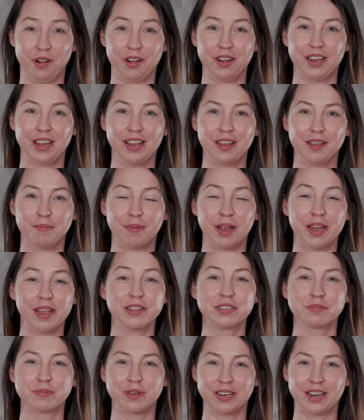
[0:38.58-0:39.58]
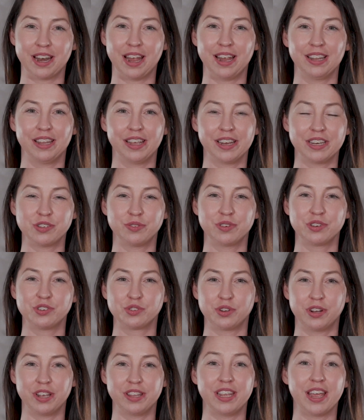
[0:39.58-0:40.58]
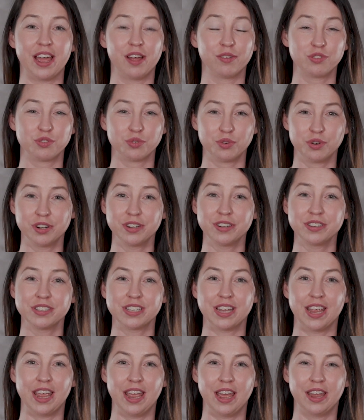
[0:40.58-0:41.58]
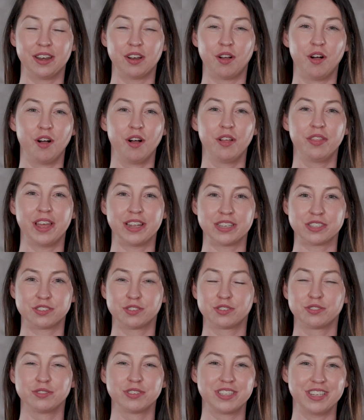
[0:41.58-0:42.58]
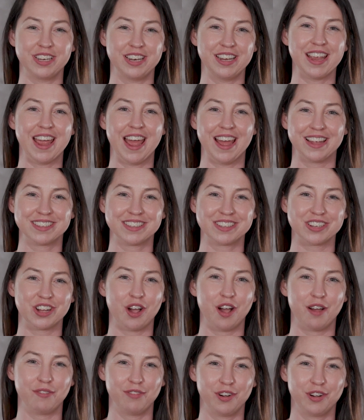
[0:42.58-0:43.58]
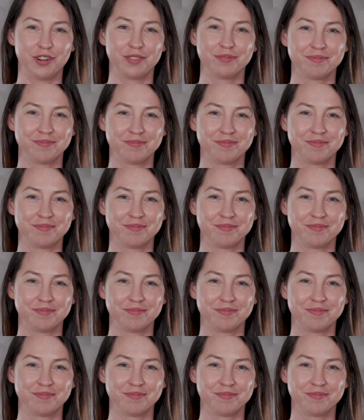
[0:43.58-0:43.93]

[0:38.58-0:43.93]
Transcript: work, my husband and I like to enjoy the outdoors and all that Circle City has to offer.